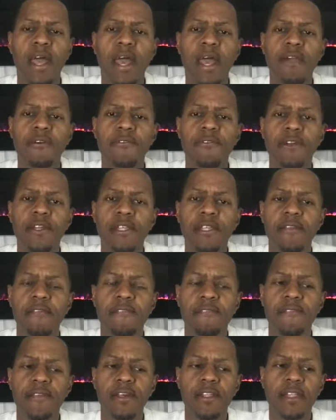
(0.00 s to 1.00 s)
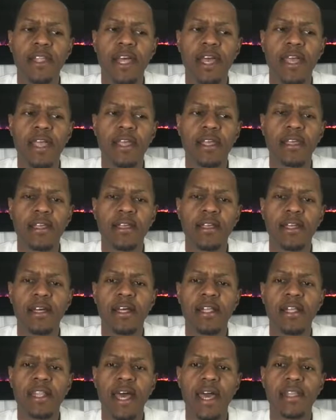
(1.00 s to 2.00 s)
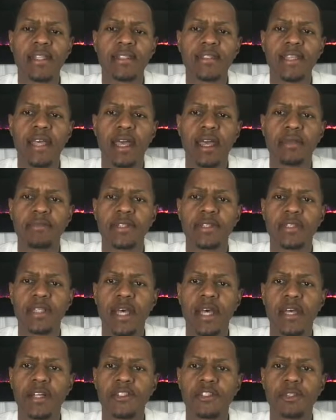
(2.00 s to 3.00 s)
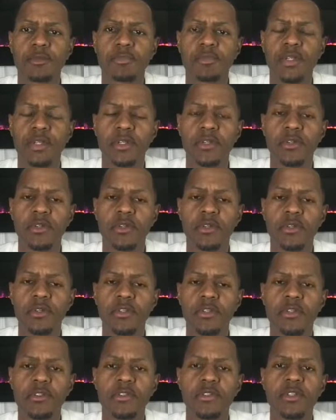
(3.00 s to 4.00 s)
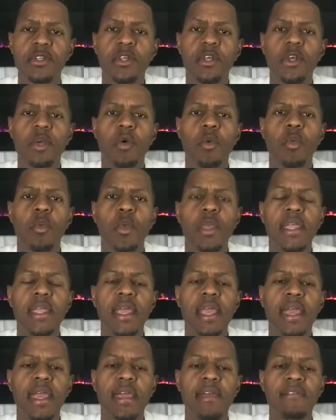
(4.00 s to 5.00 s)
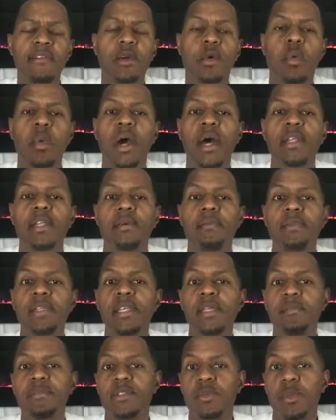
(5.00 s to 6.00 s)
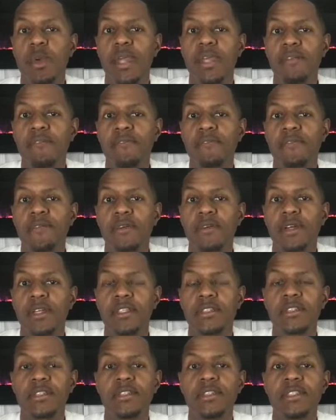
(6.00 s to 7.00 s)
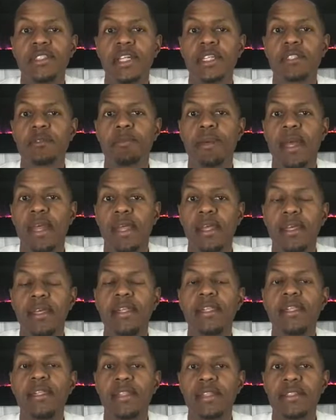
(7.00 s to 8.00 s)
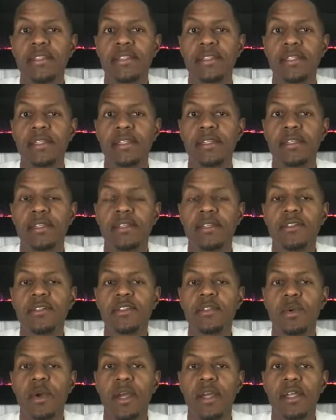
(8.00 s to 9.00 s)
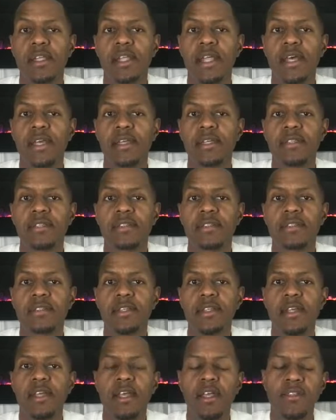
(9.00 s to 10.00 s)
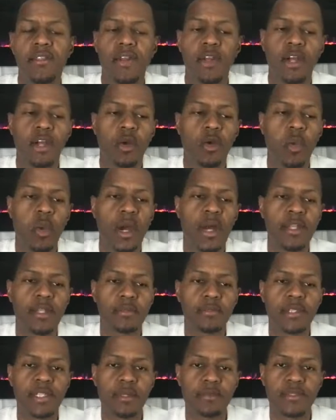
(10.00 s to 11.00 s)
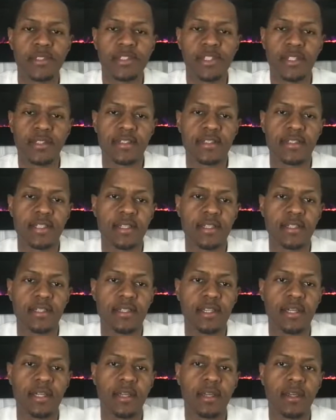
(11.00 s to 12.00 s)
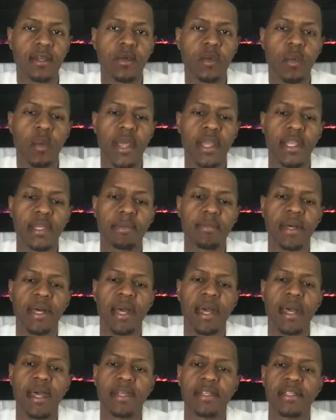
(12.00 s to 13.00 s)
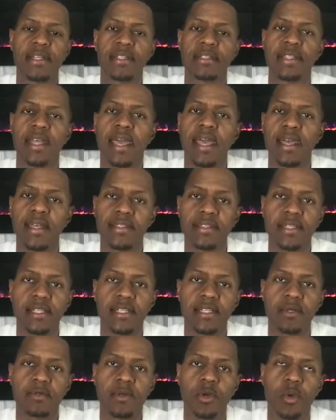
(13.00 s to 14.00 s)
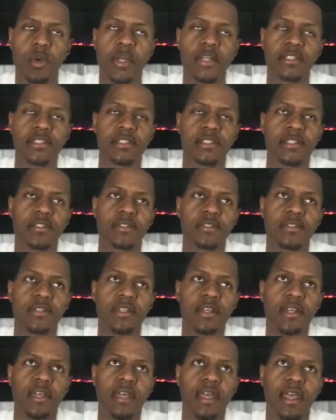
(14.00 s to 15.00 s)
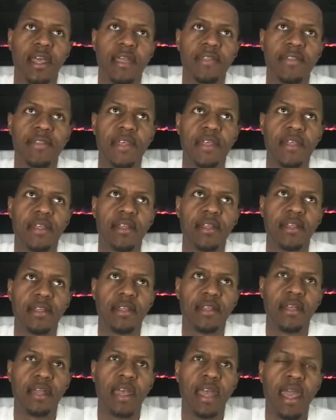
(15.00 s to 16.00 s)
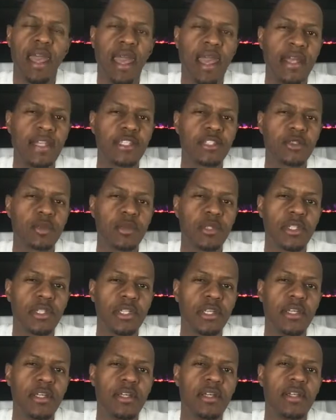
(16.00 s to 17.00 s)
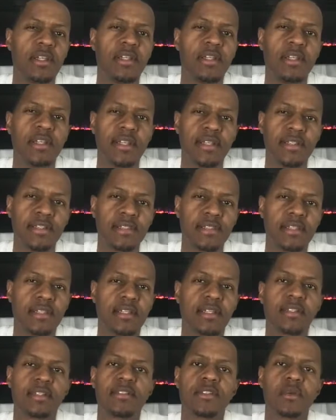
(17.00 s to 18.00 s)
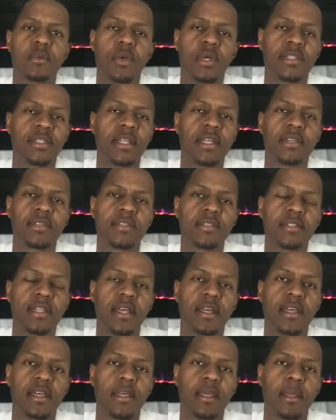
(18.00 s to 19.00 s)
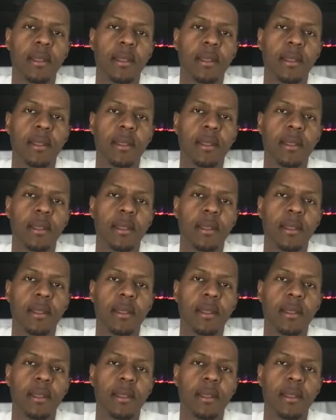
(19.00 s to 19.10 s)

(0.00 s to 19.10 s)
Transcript: I really feel like a lot of times as entrepreneurs, we have quantum leaps waiting for us just by listening to our clients. There are quantum leaps just sitting there waiting behind us, asking them questions, and then actually listening to what they say.